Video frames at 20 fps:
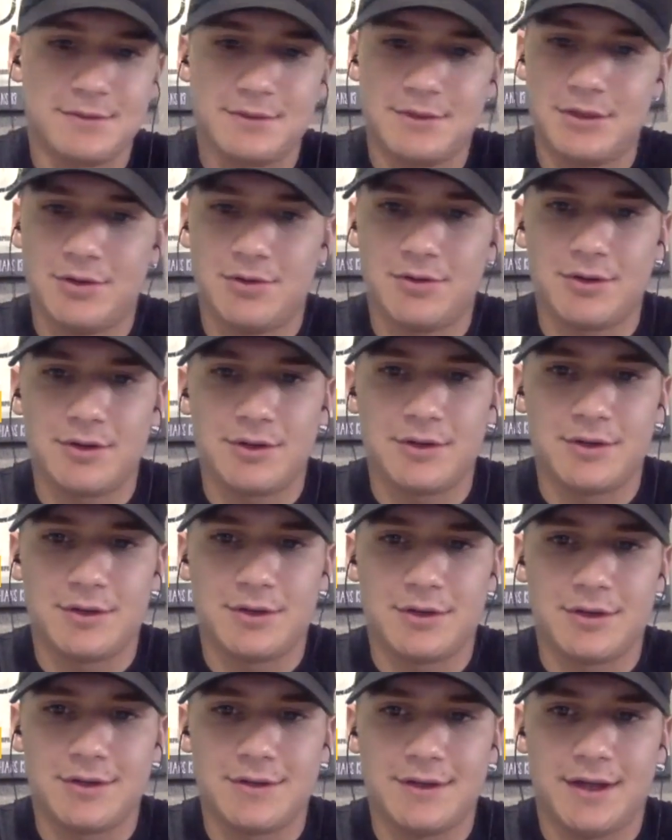you know,
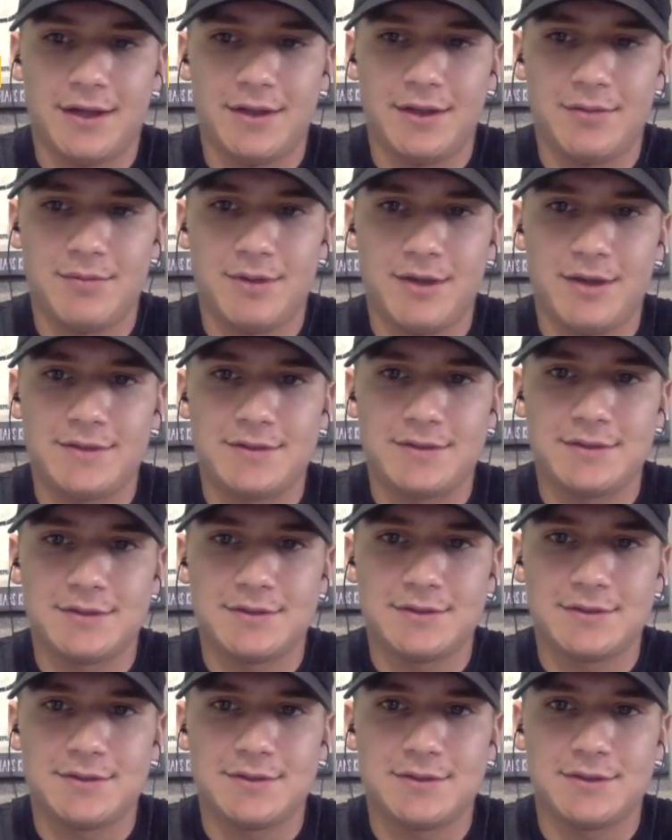on a daily
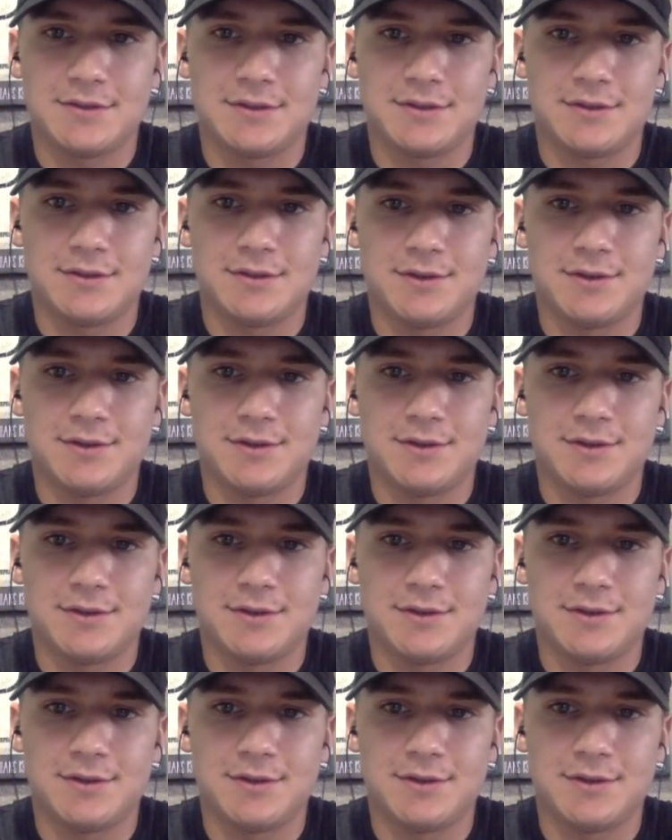basis. So